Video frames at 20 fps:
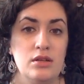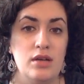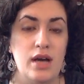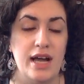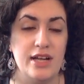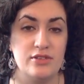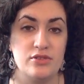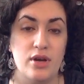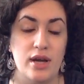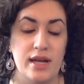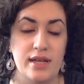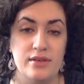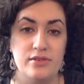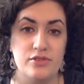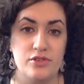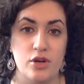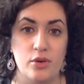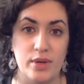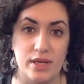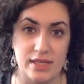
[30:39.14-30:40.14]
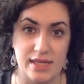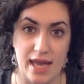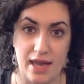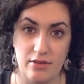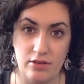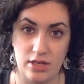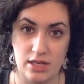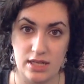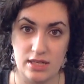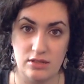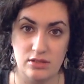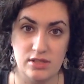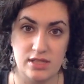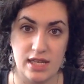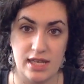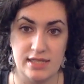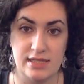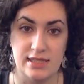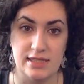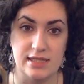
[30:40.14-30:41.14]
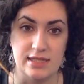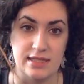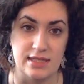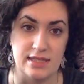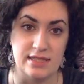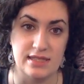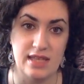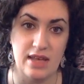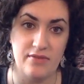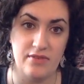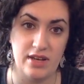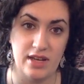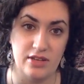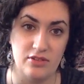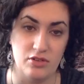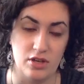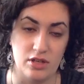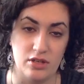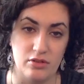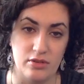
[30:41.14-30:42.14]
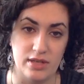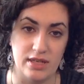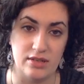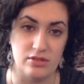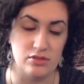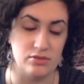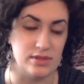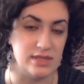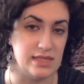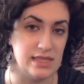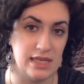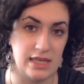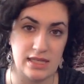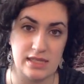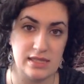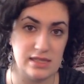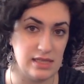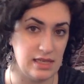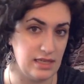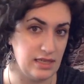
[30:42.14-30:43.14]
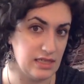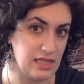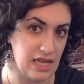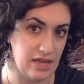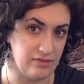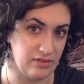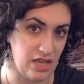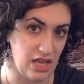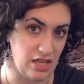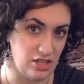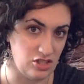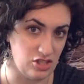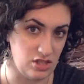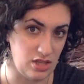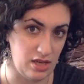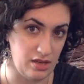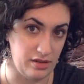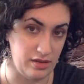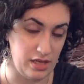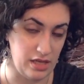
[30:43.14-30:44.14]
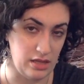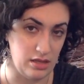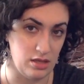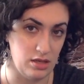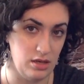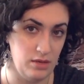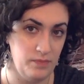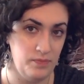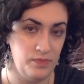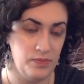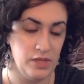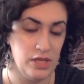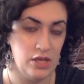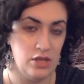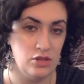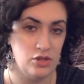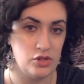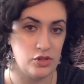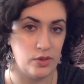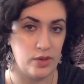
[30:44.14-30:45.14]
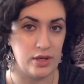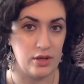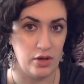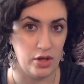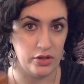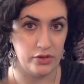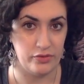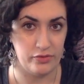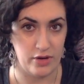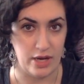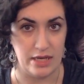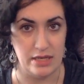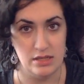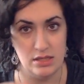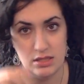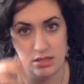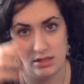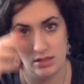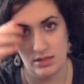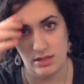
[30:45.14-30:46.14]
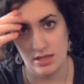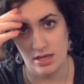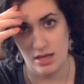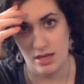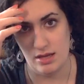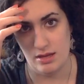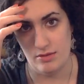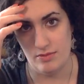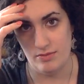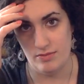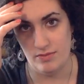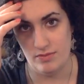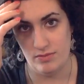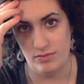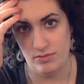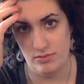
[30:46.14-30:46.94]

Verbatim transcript: I tried going down a needle size, this is a seven, I tried going down to a six, I didn't have gauge there either. So I called a friend. Um,